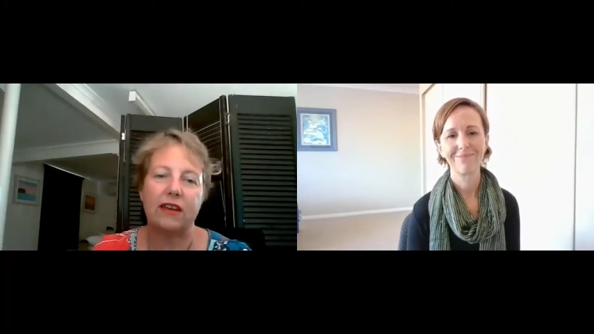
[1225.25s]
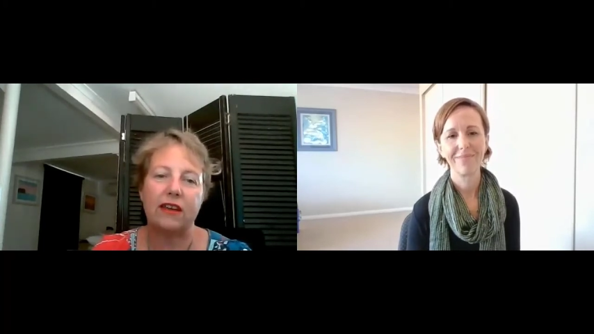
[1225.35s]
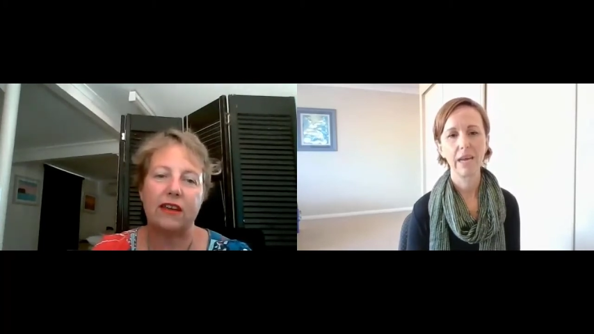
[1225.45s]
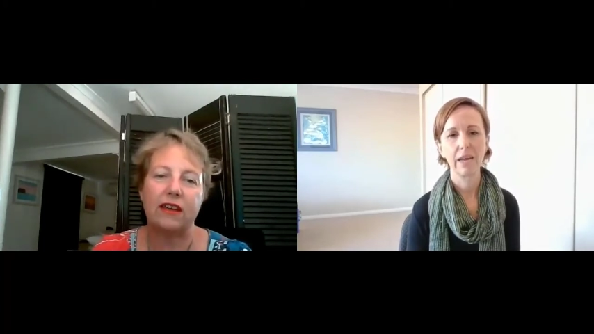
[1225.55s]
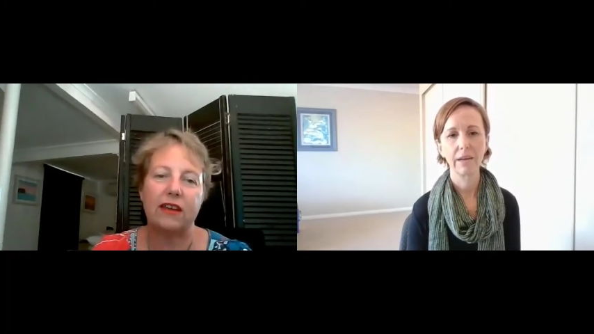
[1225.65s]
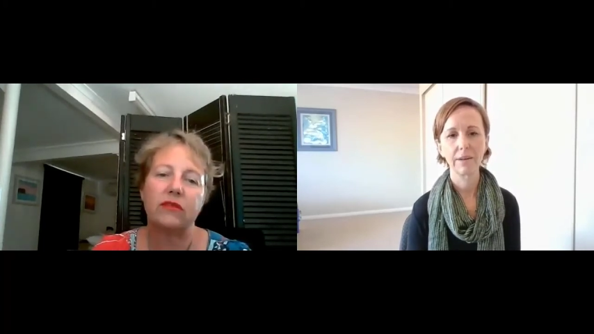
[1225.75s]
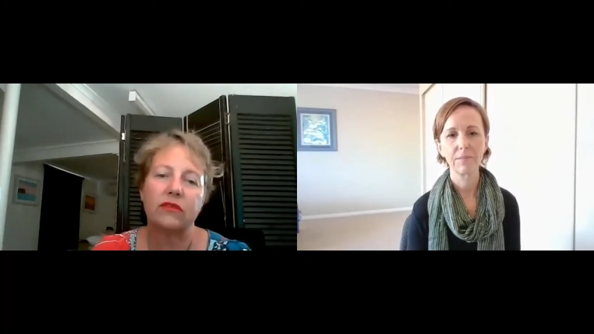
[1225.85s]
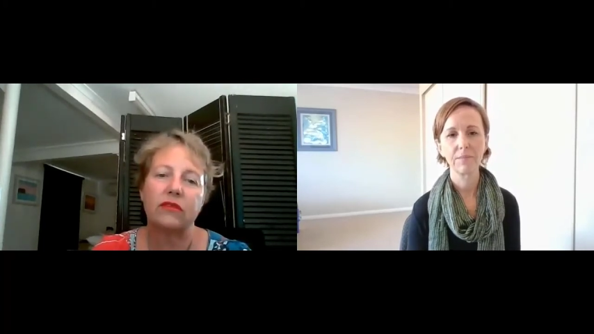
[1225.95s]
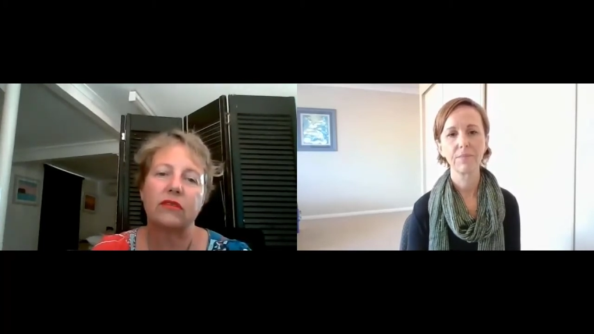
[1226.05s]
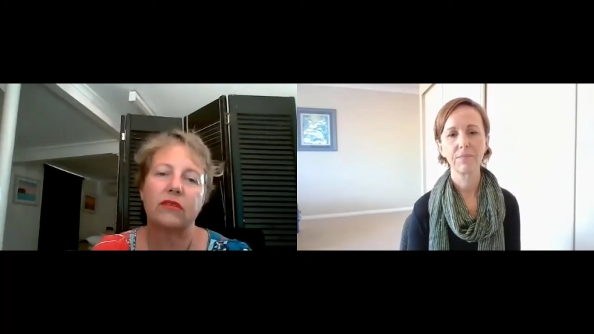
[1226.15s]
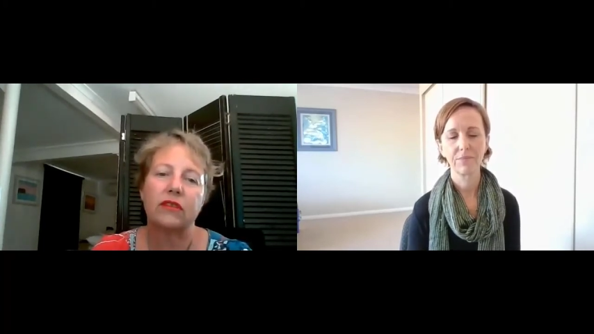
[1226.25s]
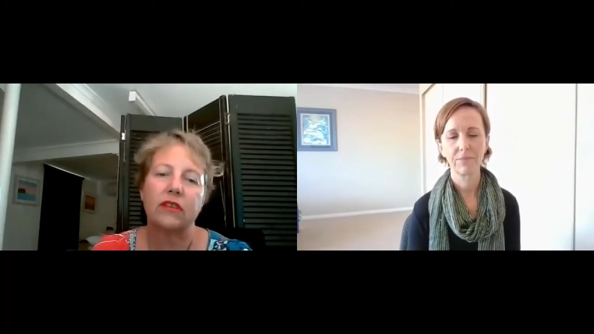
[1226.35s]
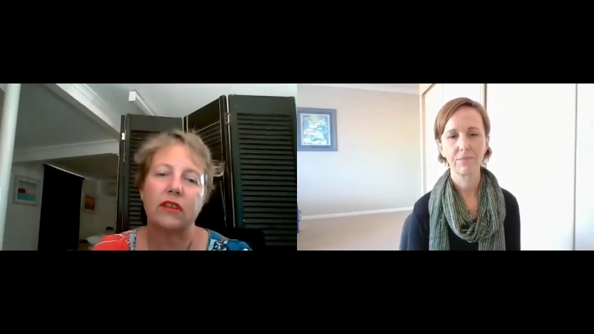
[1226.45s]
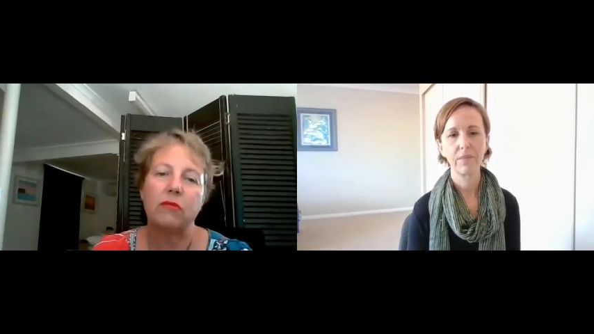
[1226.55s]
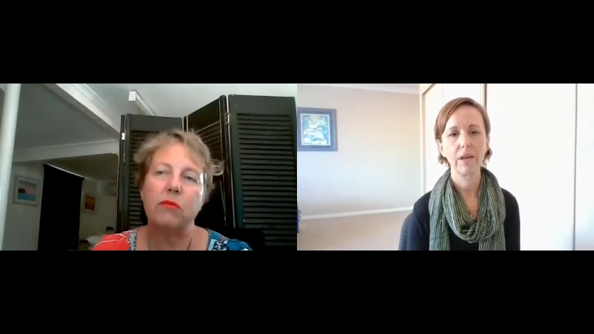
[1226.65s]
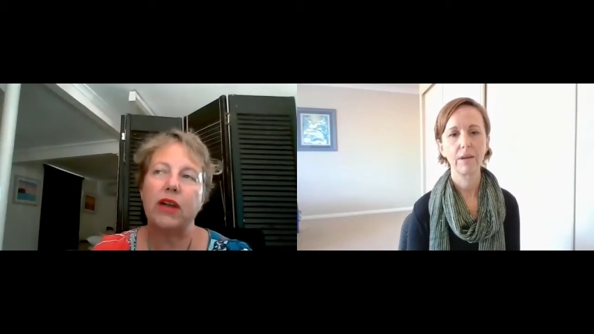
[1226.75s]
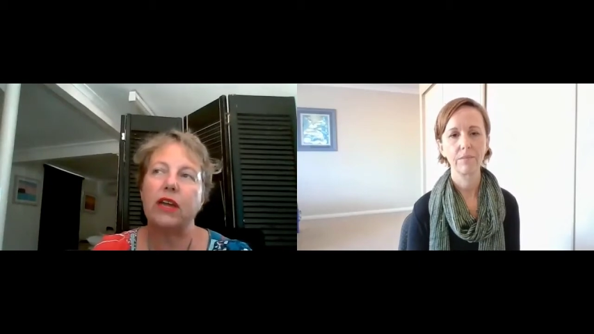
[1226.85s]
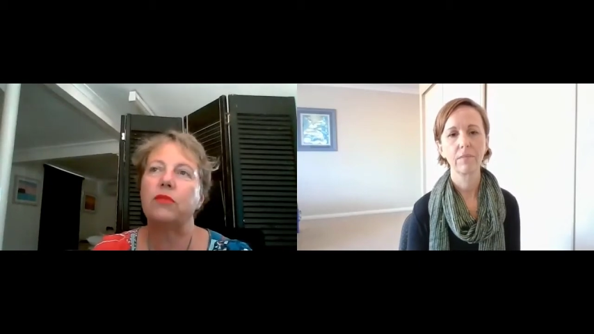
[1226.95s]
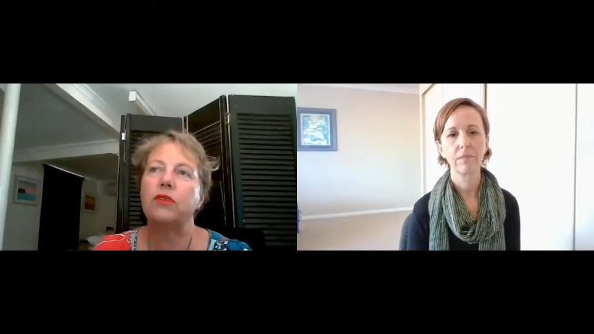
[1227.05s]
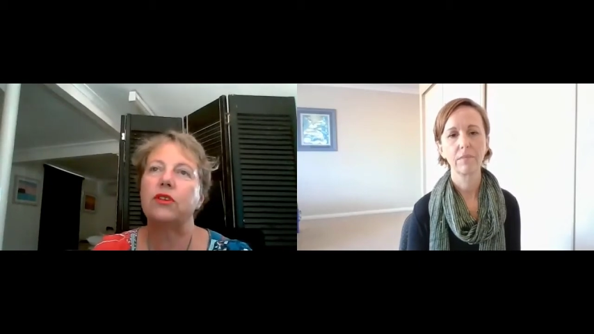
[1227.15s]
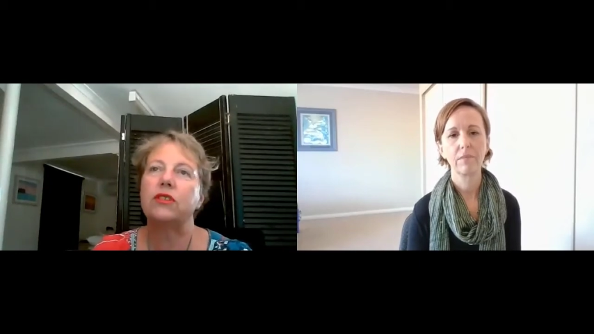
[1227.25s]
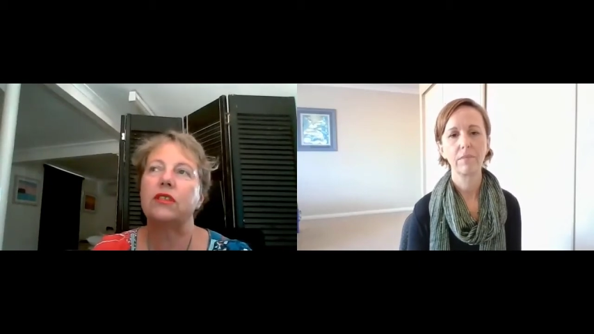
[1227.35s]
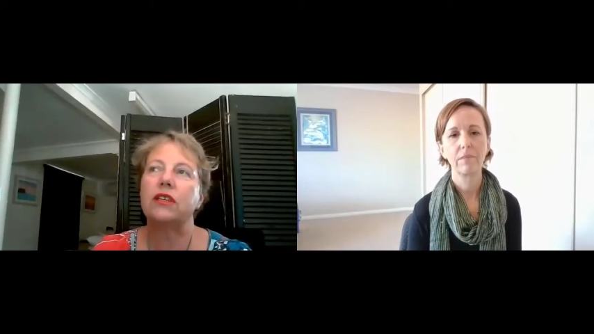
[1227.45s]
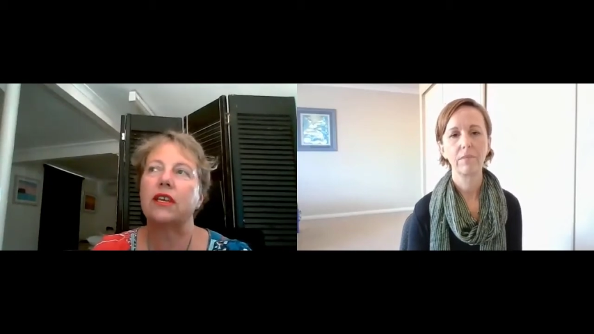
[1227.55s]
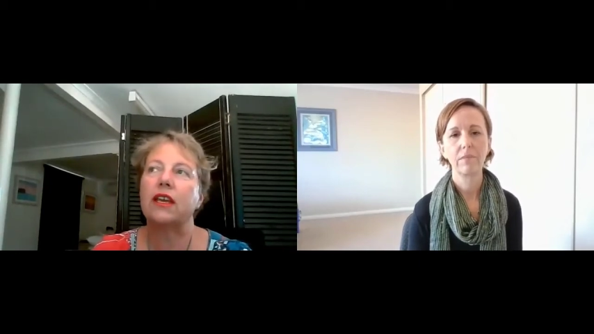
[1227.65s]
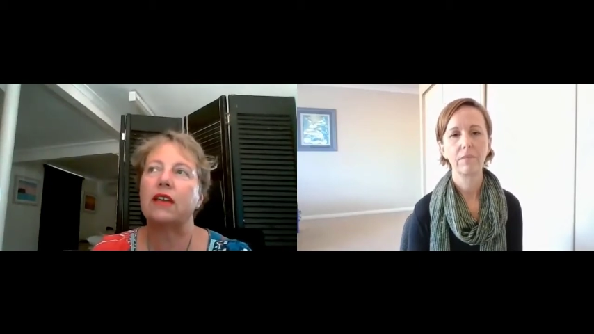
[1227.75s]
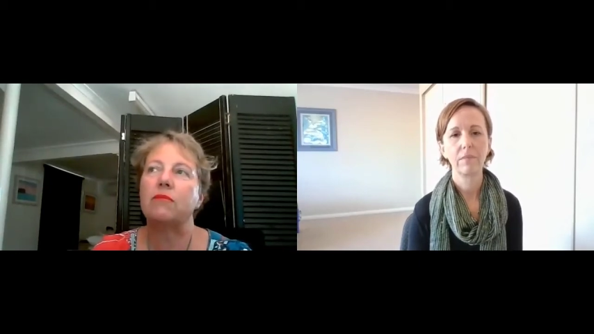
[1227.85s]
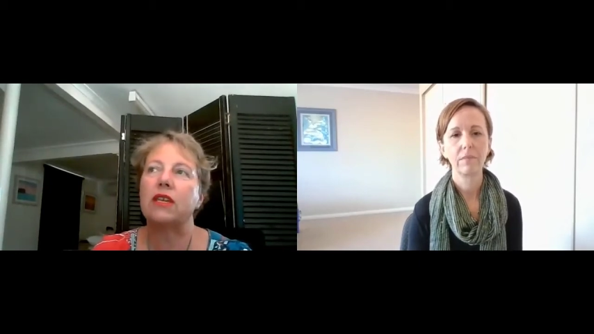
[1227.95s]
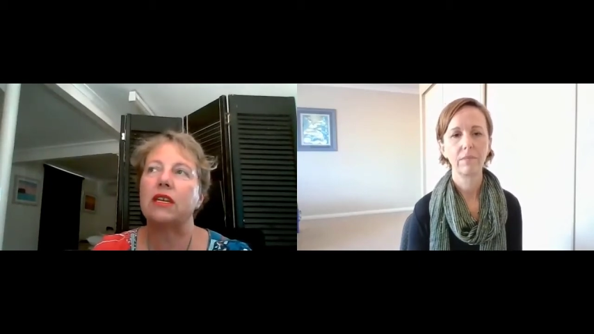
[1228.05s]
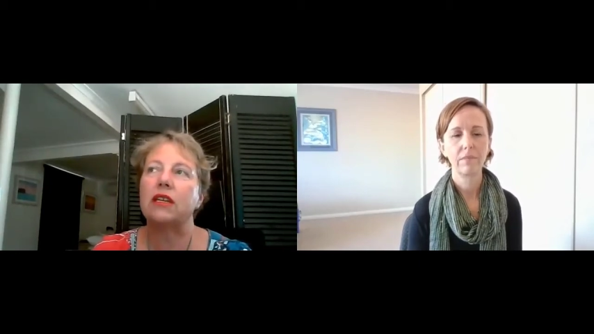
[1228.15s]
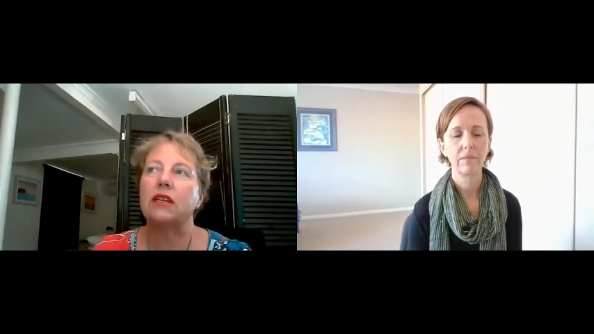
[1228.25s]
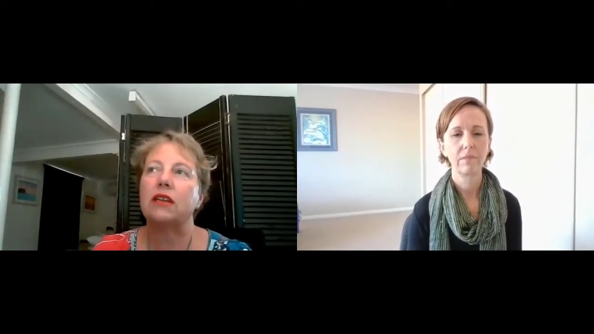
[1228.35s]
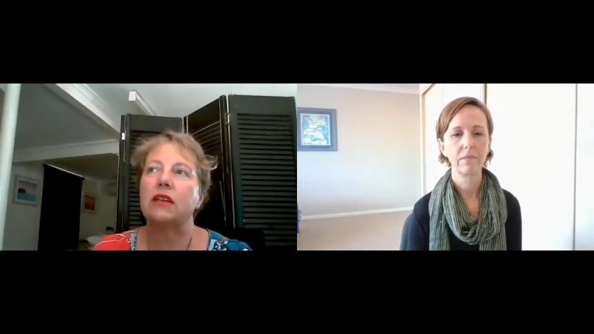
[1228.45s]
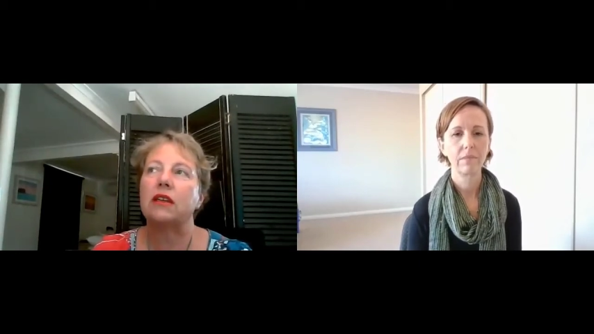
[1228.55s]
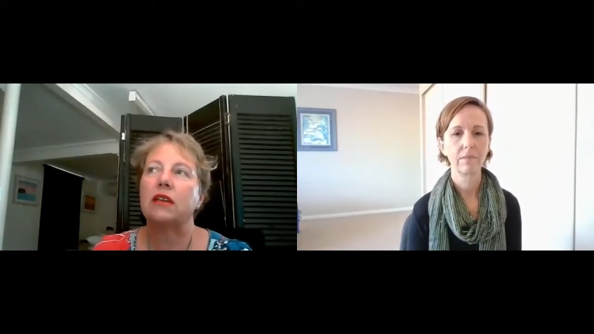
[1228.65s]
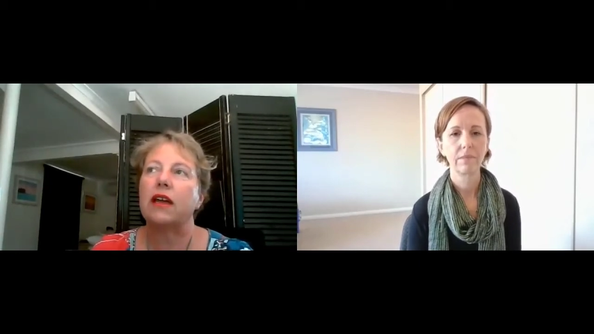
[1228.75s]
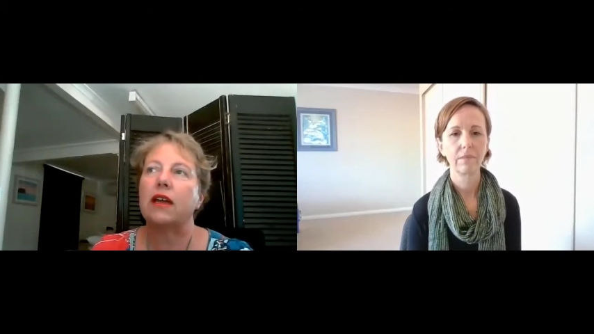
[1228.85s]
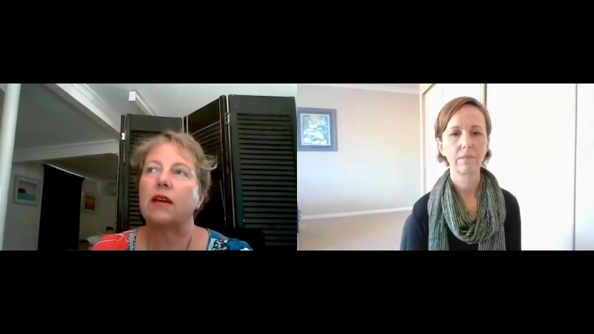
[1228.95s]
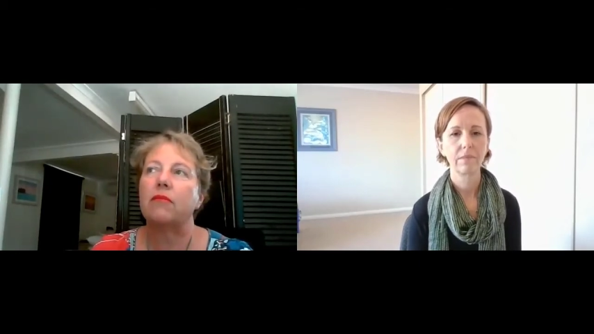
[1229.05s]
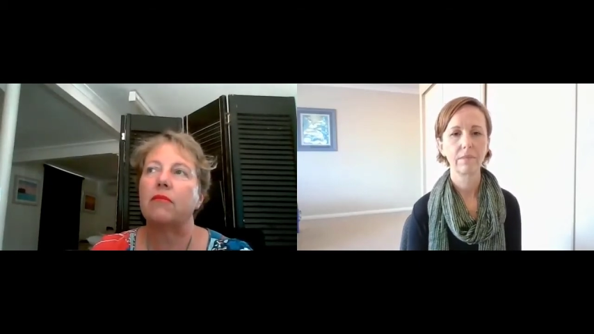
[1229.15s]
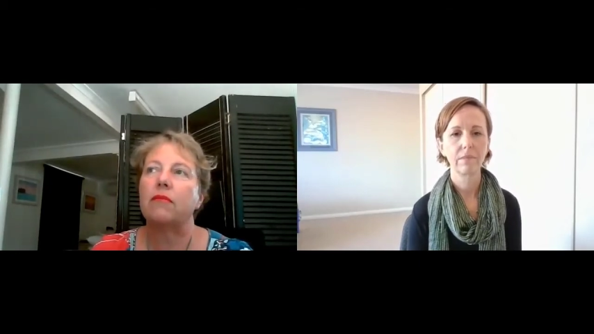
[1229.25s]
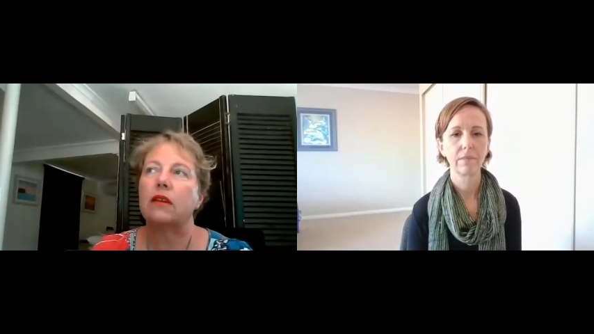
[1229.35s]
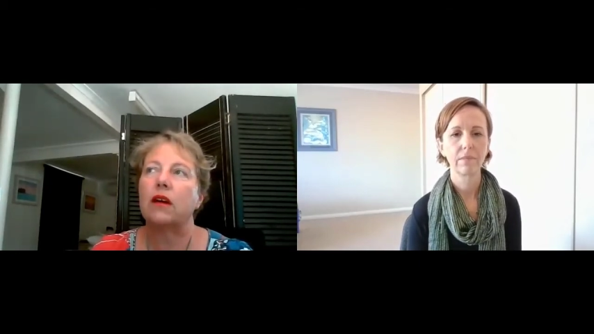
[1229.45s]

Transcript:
Speaker 1: Yeah. Often. Yeah. Remember, I had one person that came in and um,